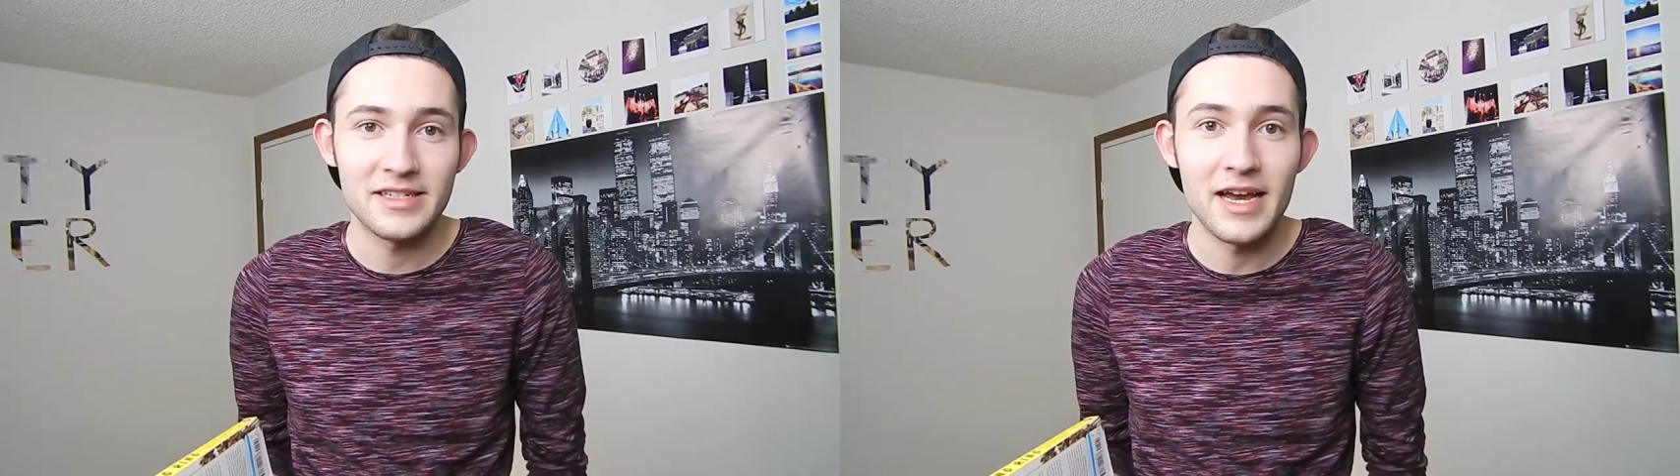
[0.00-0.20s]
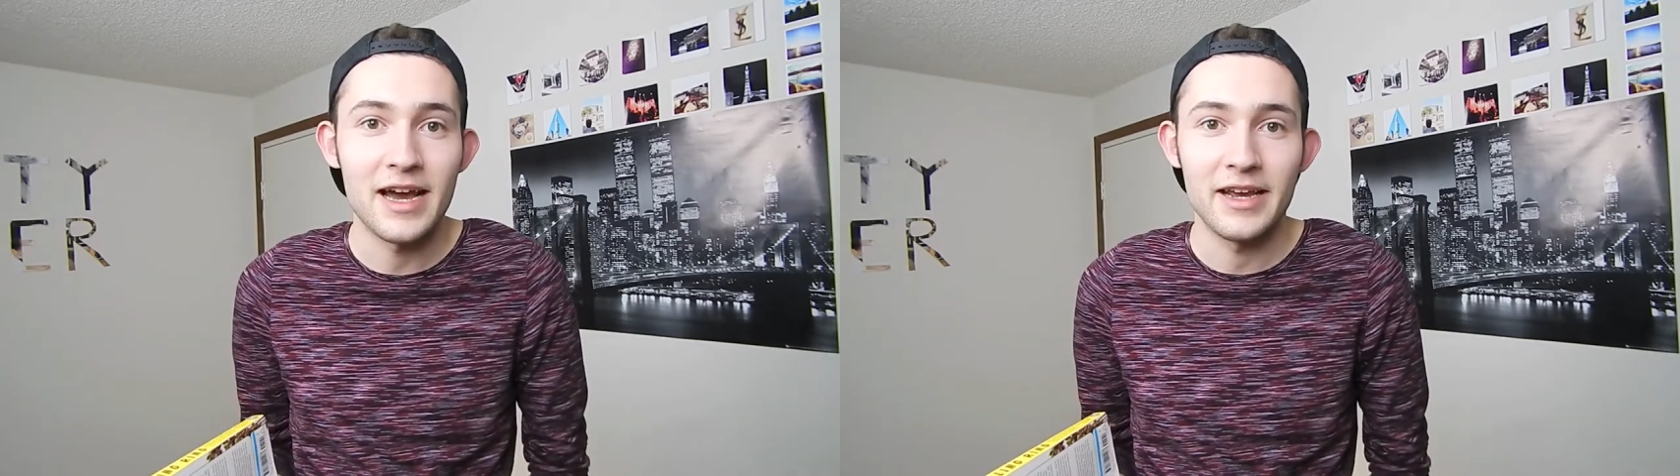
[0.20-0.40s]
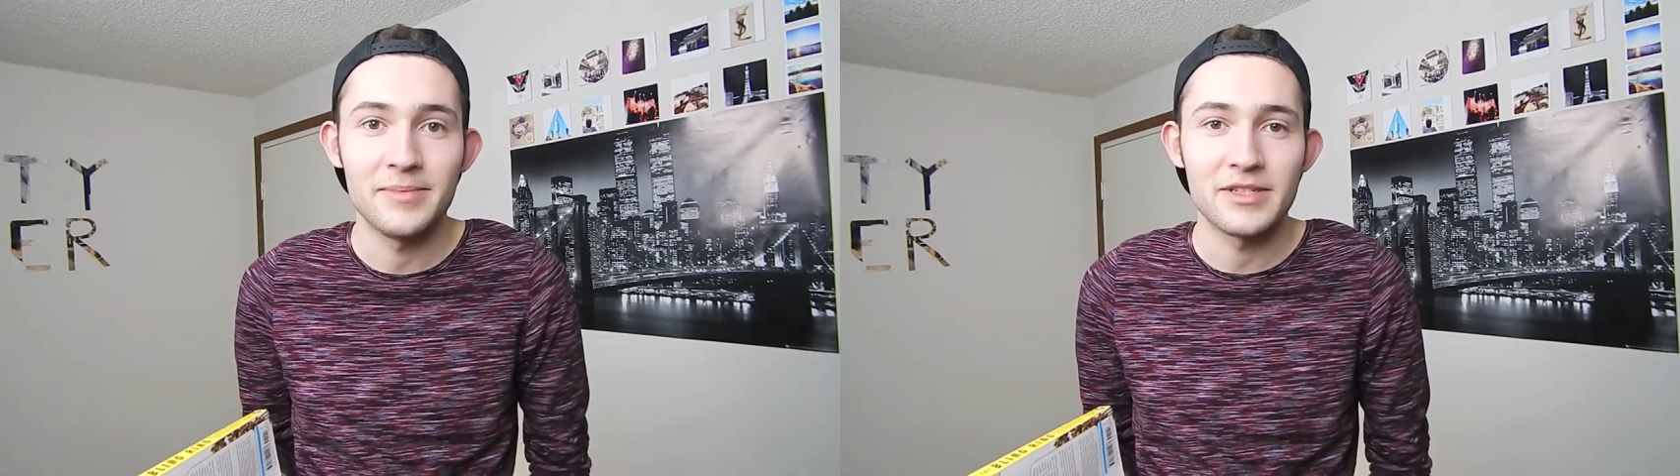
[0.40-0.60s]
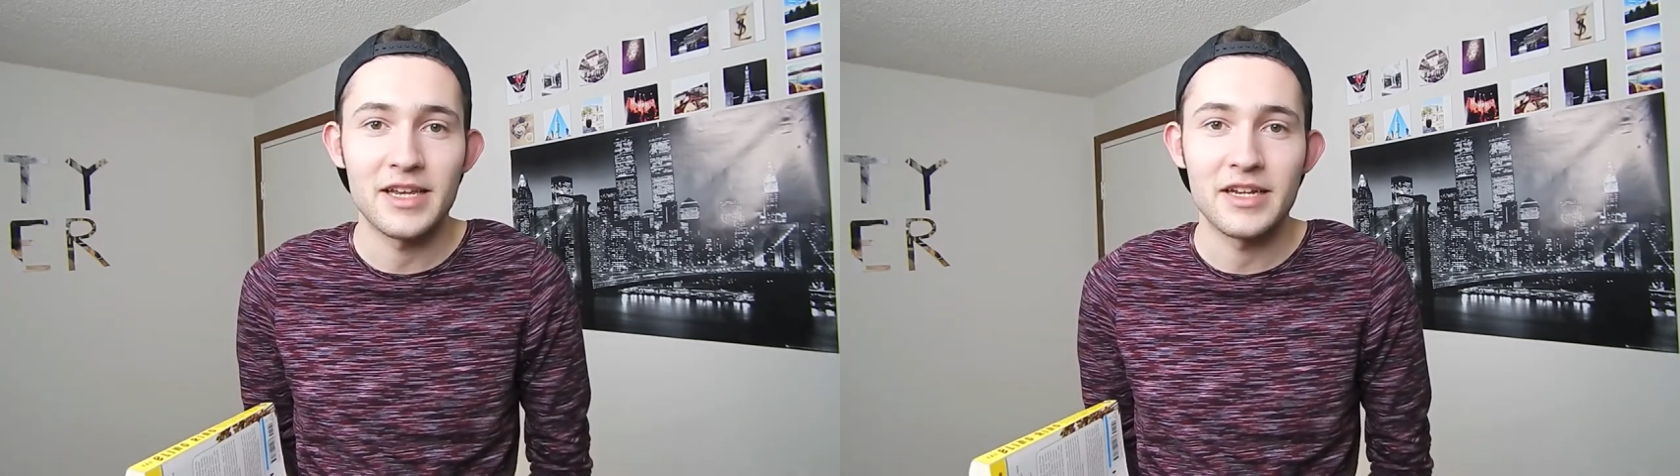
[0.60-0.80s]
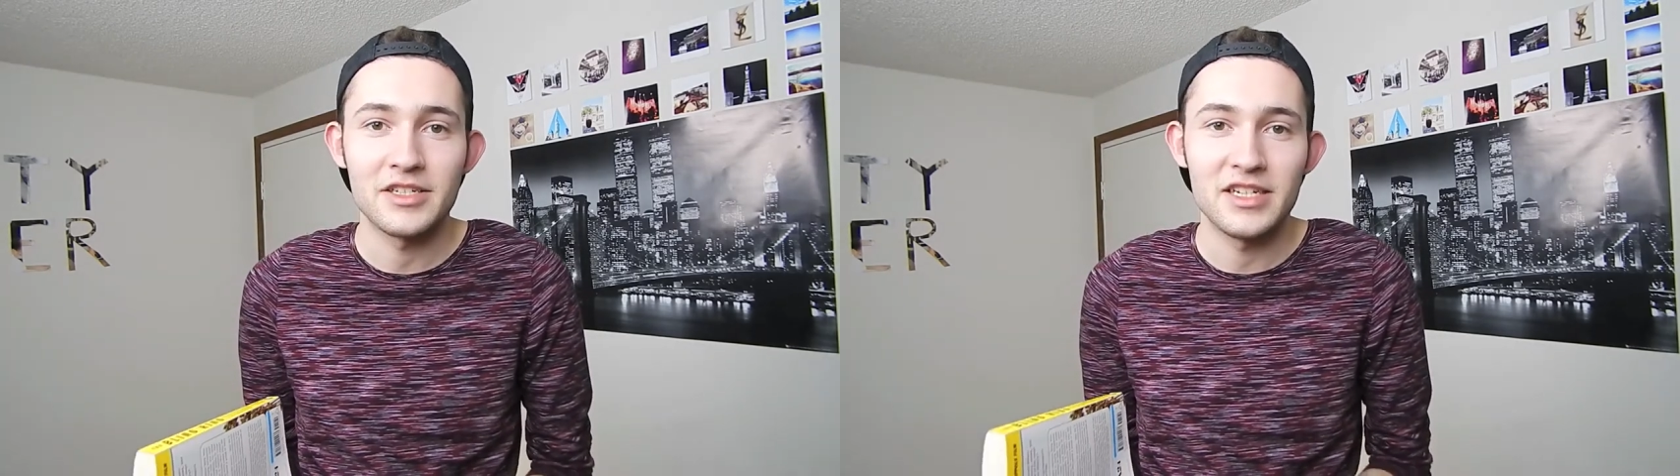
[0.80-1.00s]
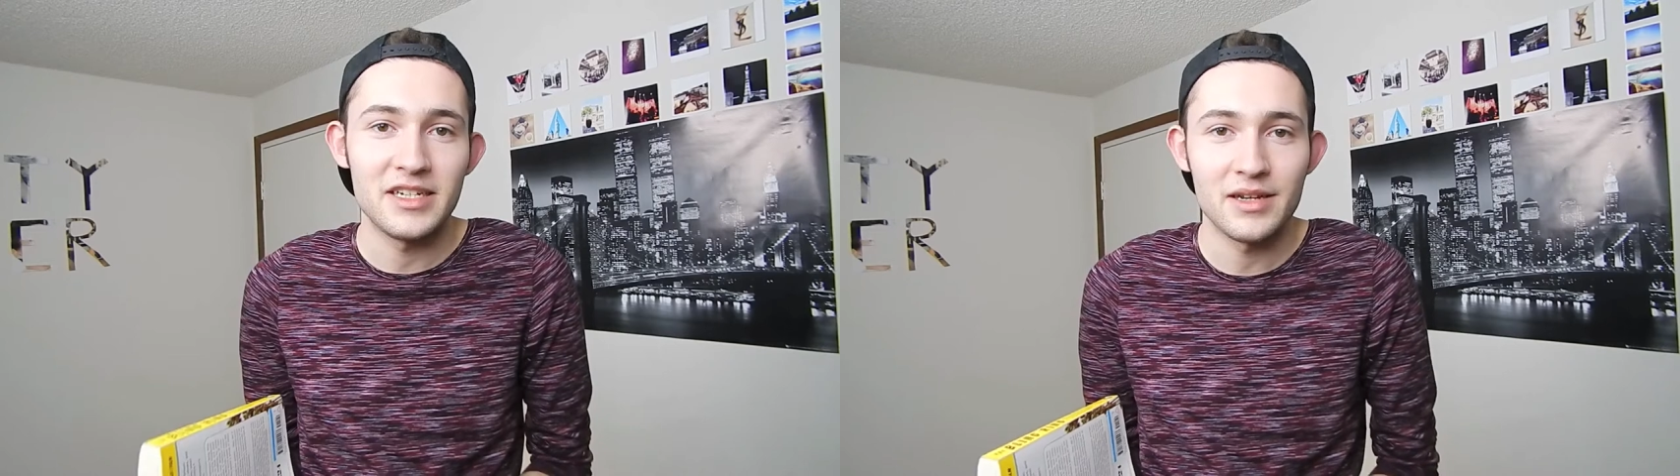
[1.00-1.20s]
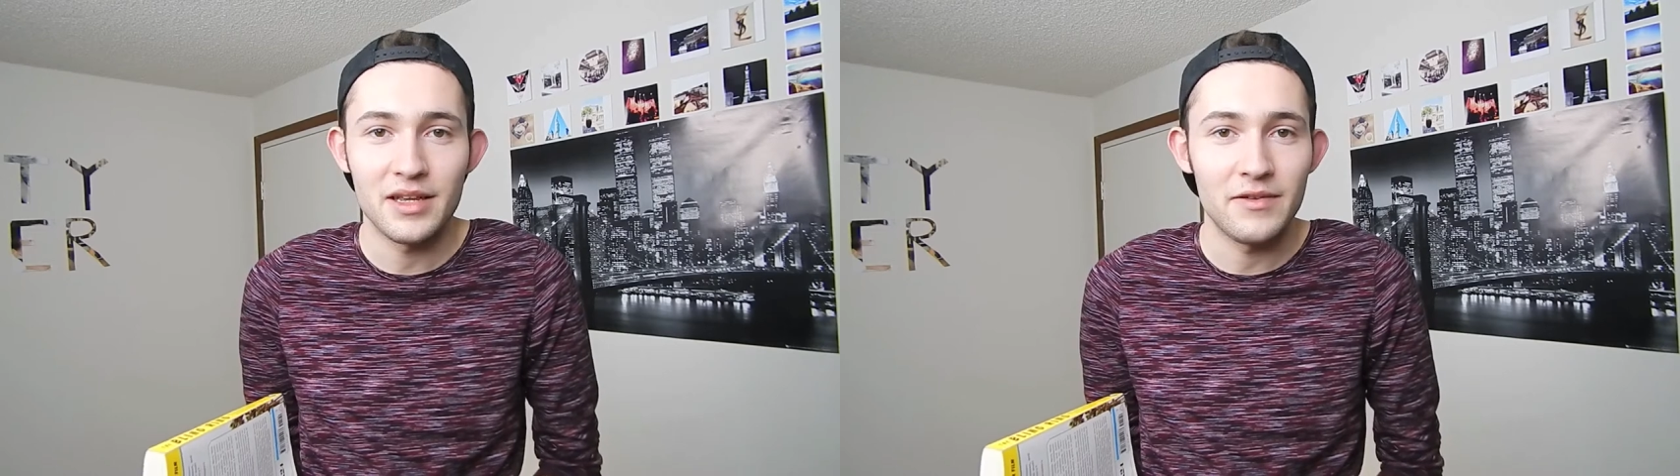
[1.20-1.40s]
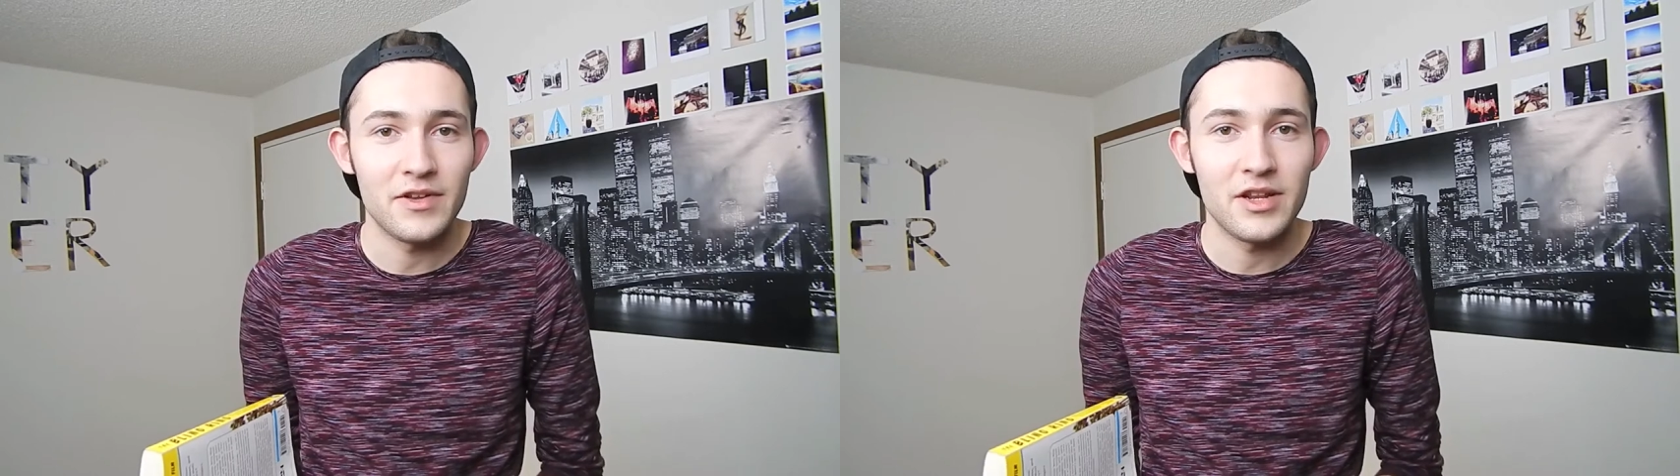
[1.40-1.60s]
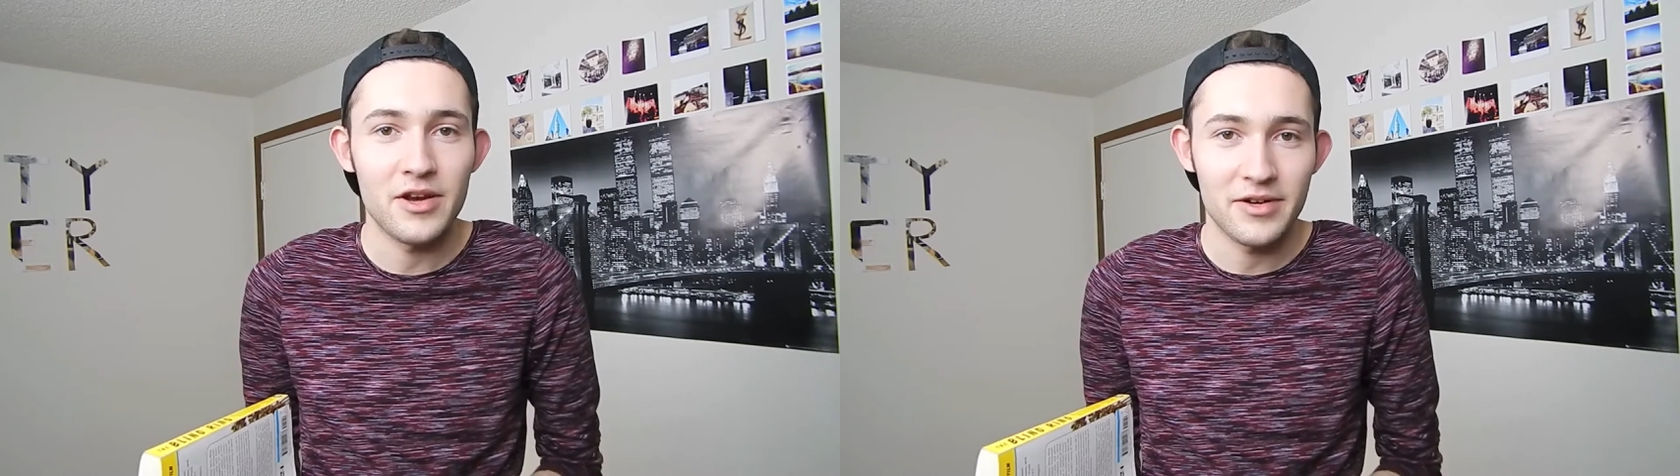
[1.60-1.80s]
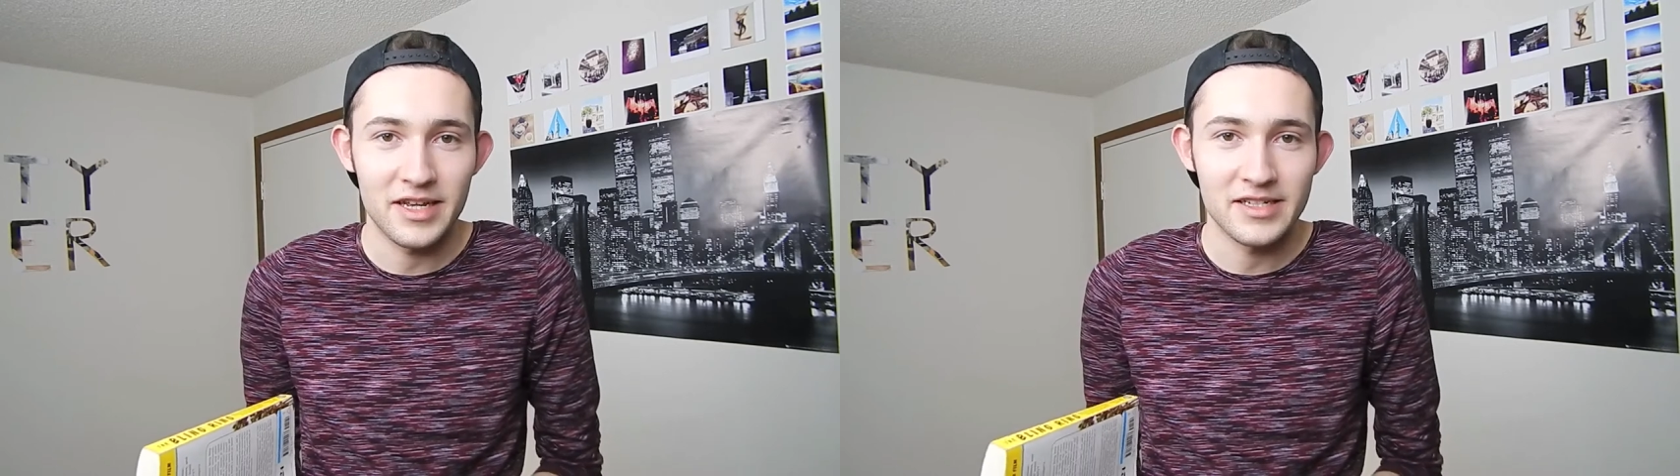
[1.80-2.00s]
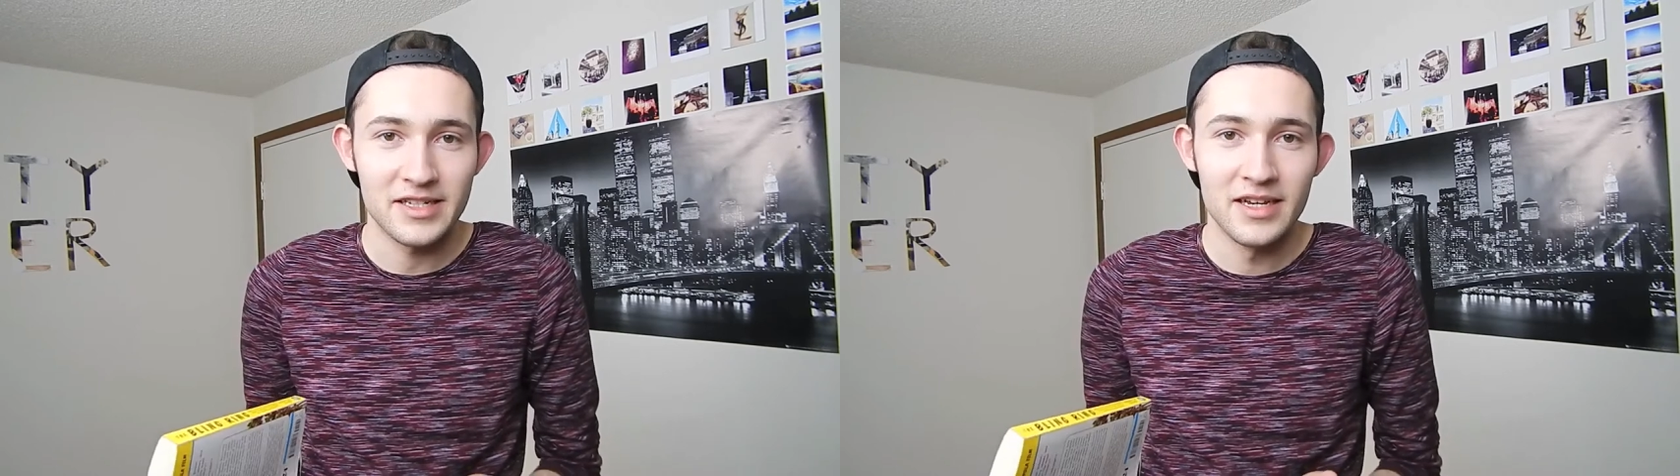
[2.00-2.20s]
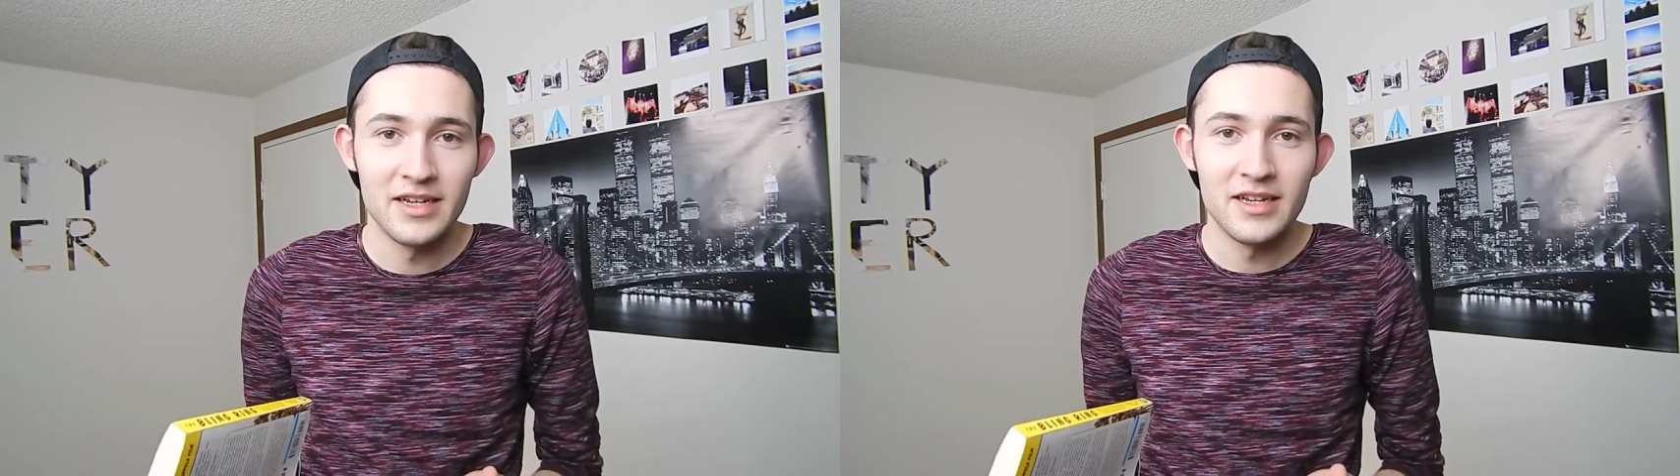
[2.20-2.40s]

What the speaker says: times and she didn't even notice.